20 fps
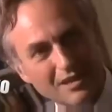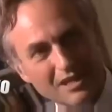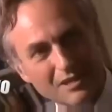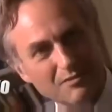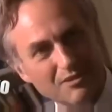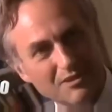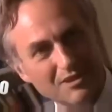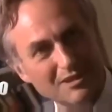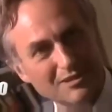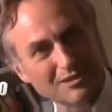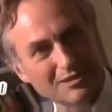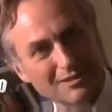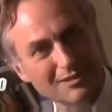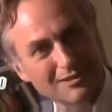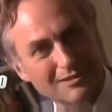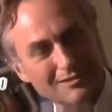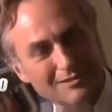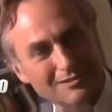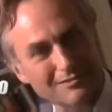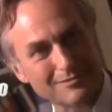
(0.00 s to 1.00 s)
I think it's pathetic.
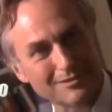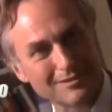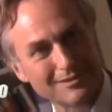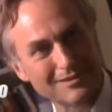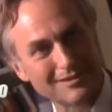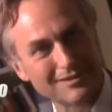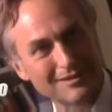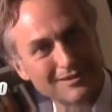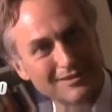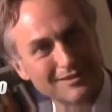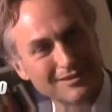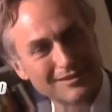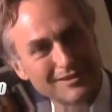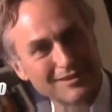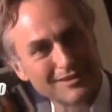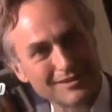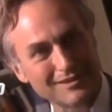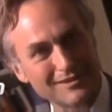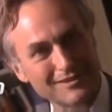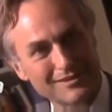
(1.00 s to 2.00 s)
And I think, I
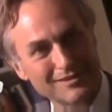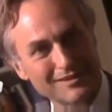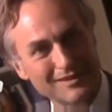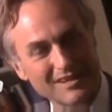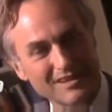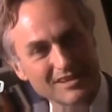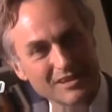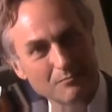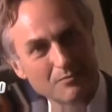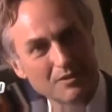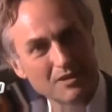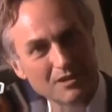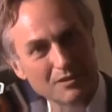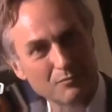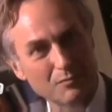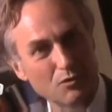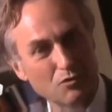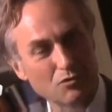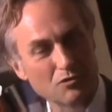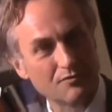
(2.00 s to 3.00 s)
think it's, it's something
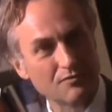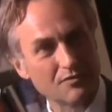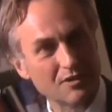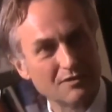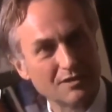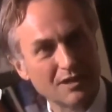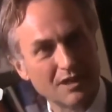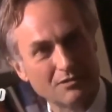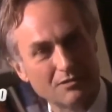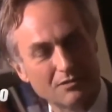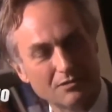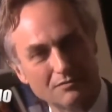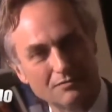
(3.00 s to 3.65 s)
that we ought to have grown out